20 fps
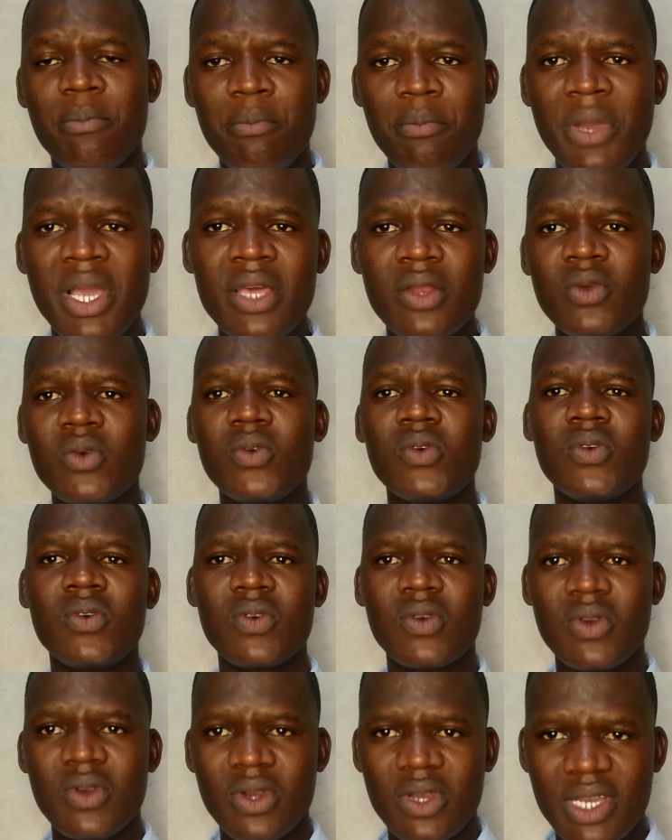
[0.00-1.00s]

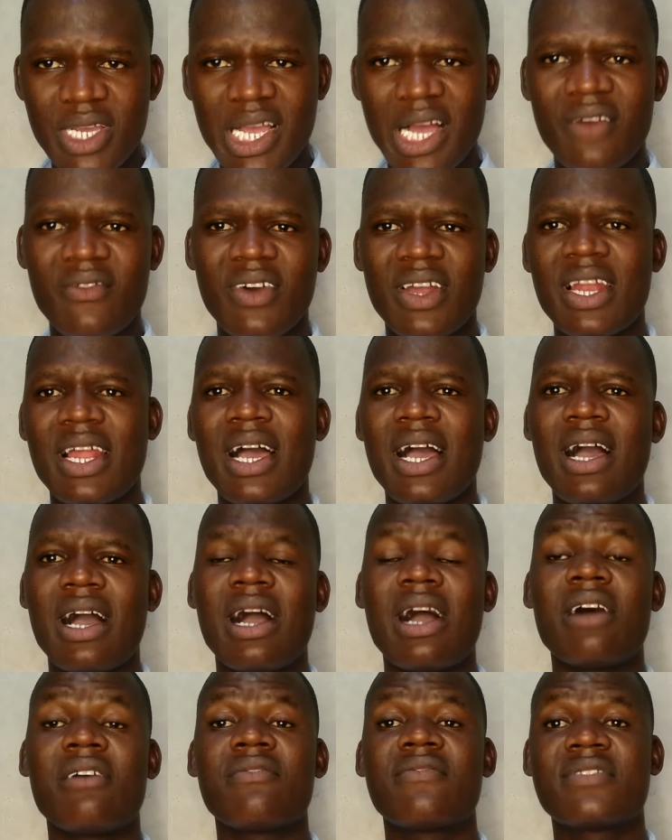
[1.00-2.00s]
Meru
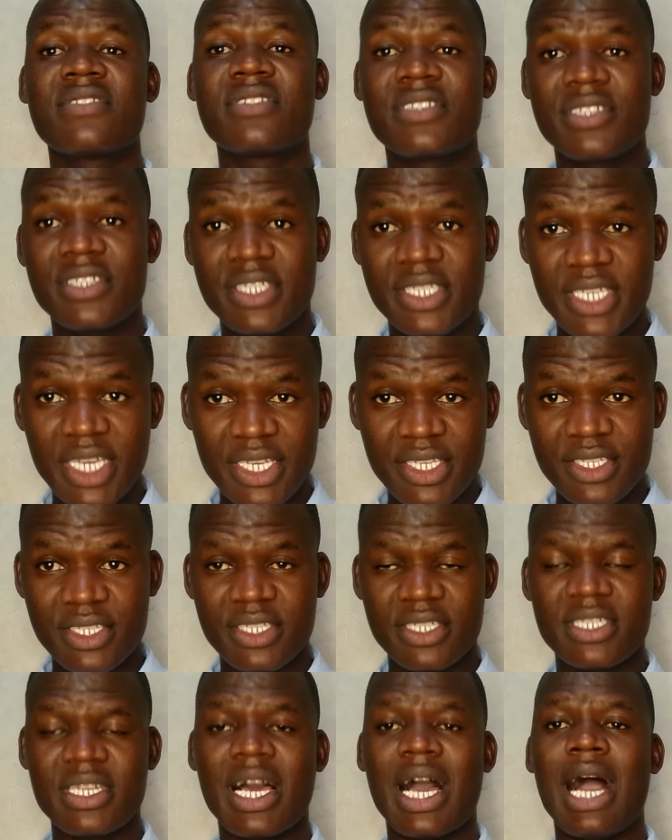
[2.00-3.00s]
governor have
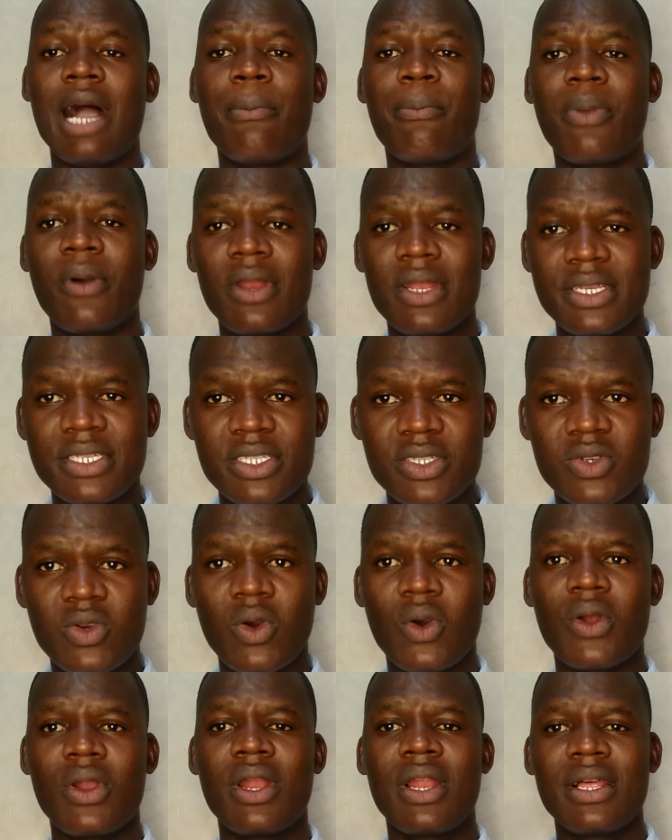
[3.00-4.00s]
changed our
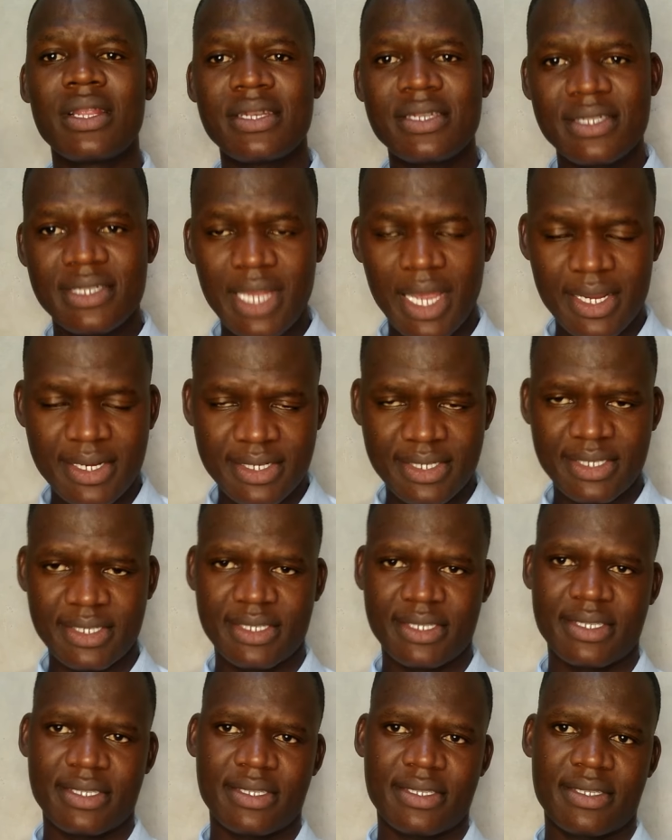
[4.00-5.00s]
political
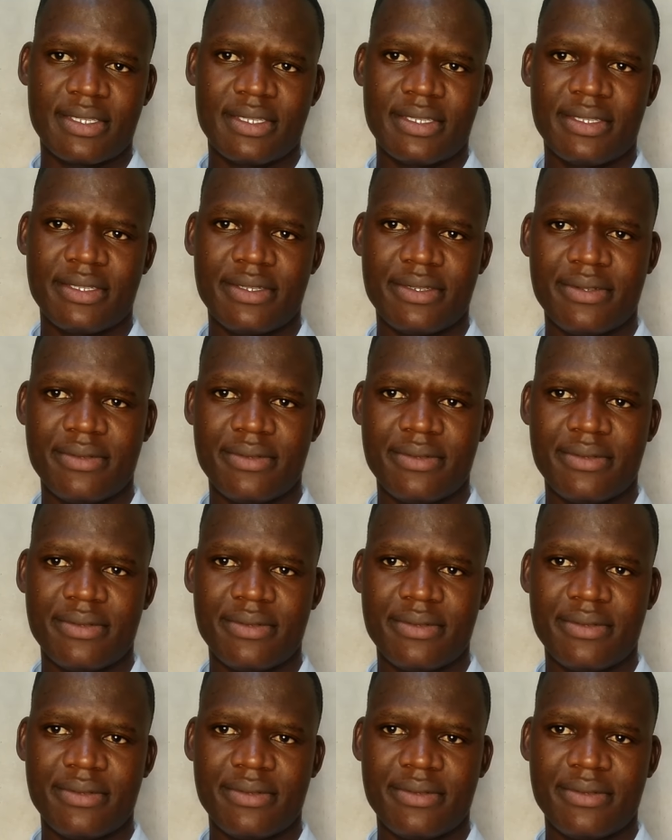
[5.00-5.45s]
tactics.